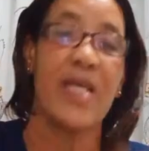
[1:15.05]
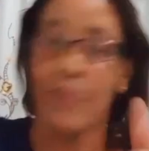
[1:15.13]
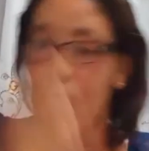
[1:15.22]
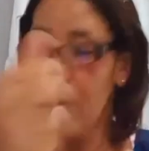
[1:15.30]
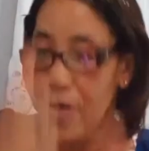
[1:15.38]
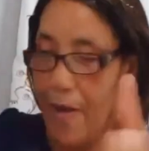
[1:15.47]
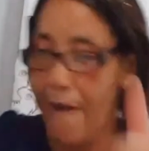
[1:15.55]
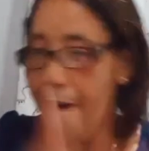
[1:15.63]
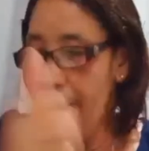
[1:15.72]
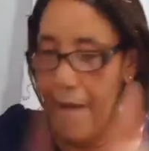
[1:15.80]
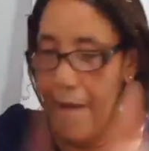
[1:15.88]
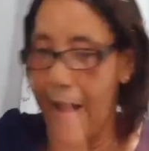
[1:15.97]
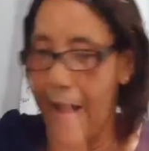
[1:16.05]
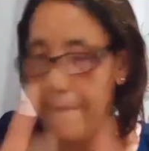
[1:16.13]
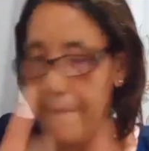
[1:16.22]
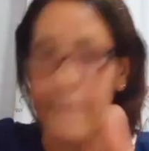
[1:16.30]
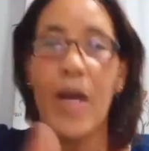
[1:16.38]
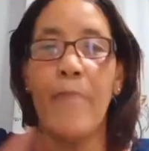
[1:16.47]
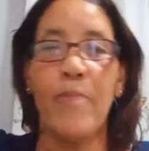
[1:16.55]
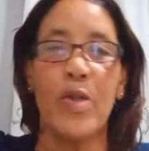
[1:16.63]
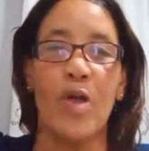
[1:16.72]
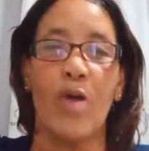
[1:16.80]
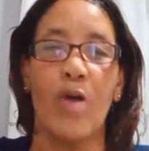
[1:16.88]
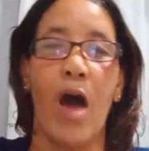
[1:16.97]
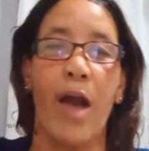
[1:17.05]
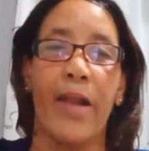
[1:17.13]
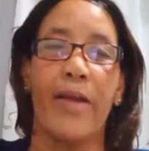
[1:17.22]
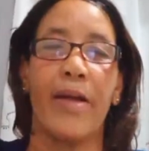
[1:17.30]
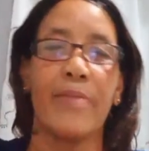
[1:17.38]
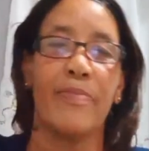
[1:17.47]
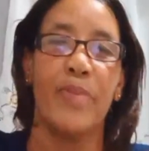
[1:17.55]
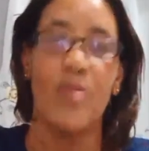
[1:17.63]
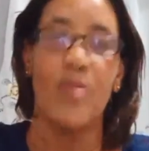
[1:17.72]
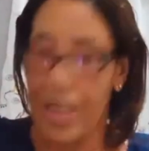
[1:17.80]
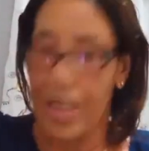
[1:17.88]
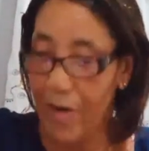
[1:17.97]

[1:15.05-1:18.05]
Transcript: Put out all of that blue hats.